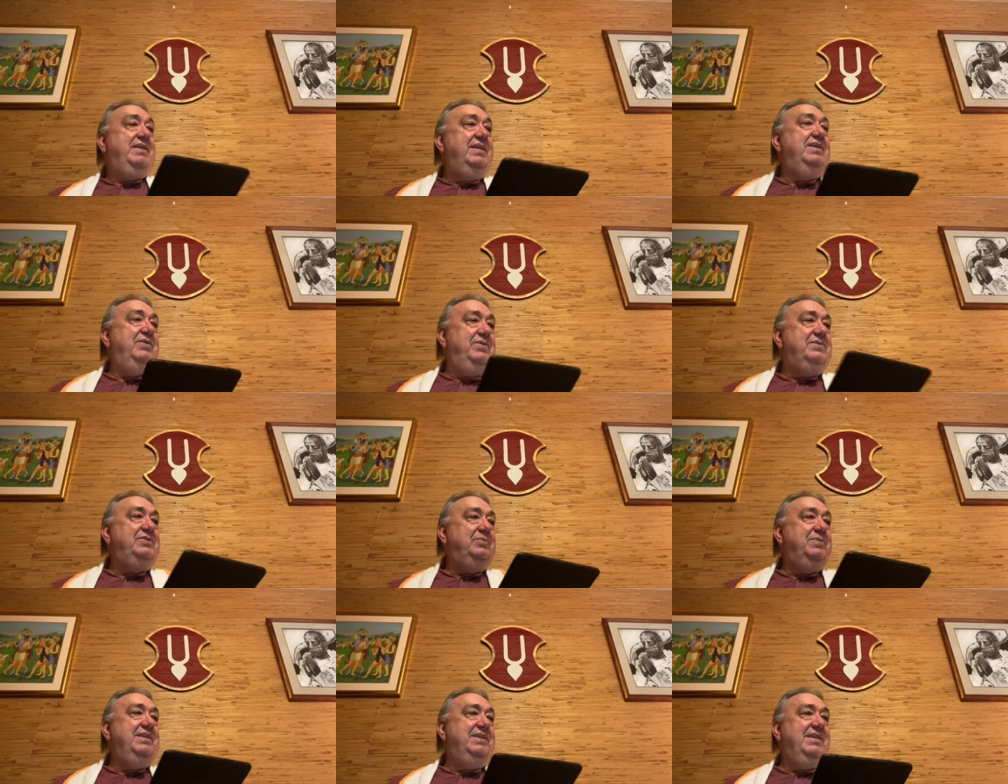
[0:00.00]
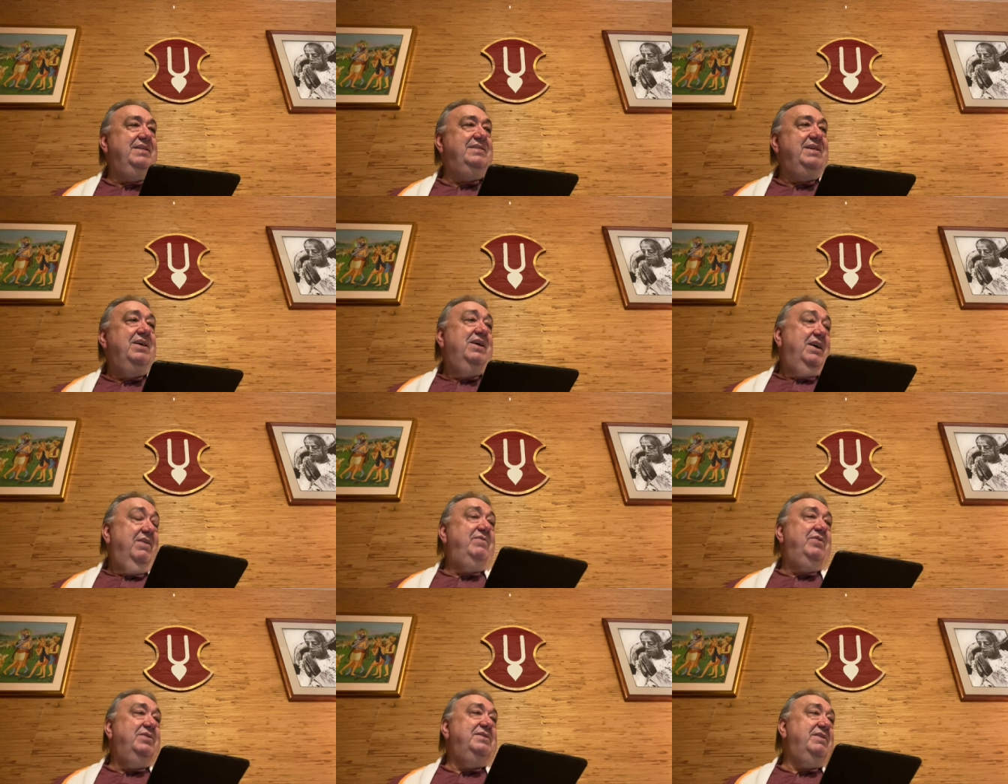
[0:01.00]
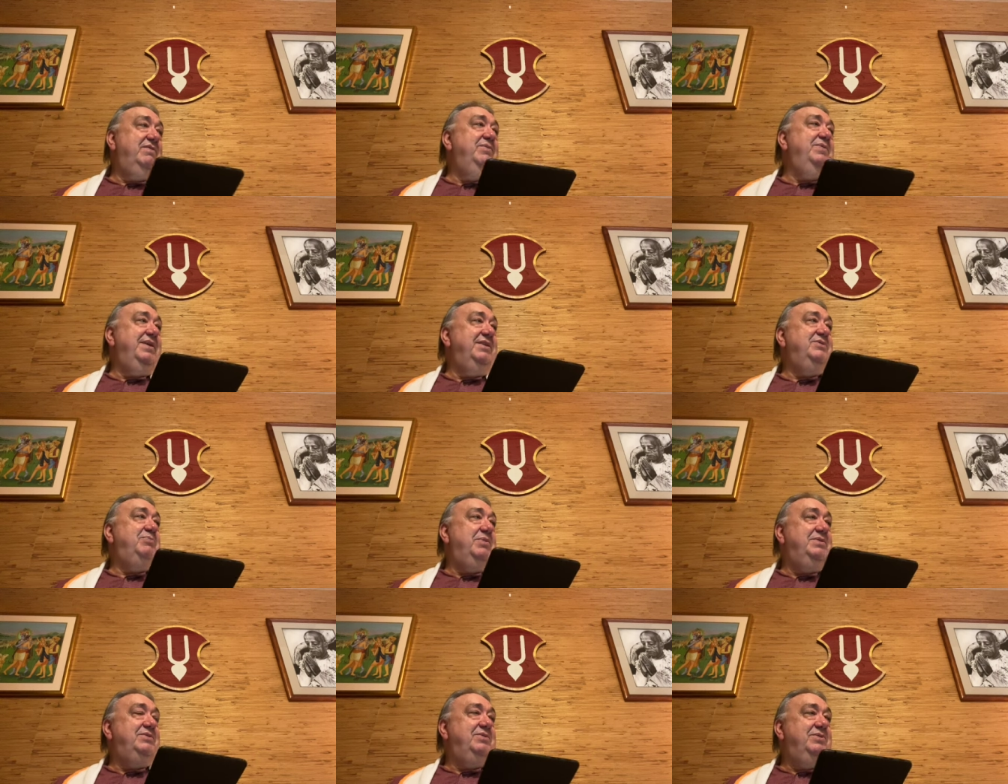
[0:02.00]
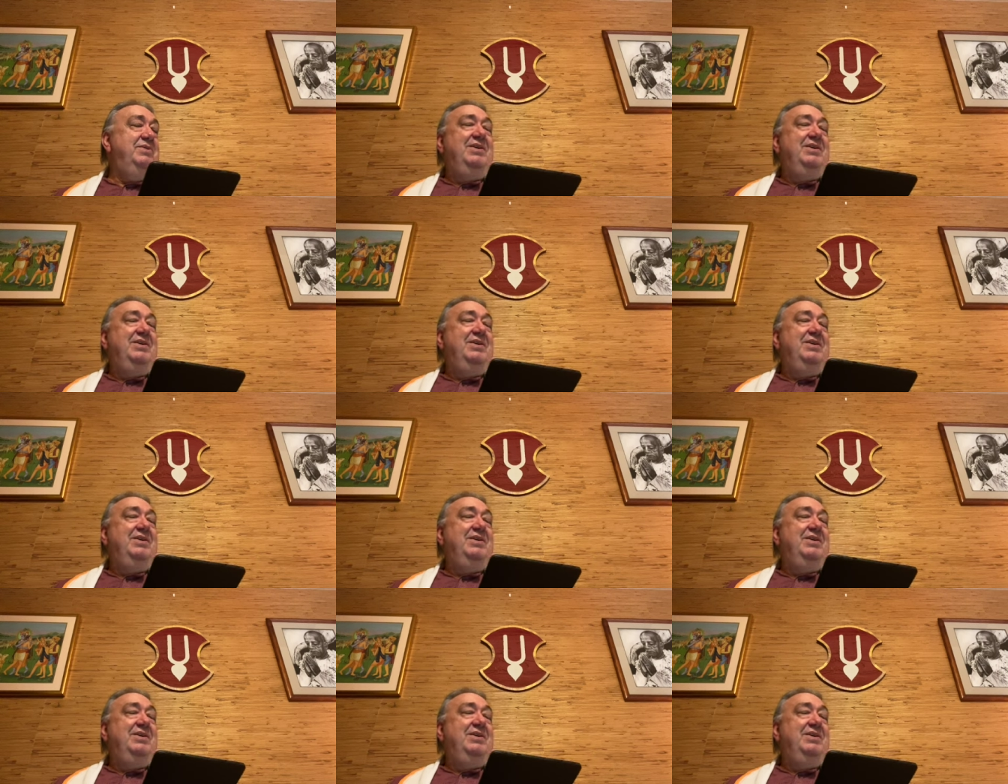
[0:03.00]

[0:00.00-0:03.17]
and so many things. Of course, everyone else wants to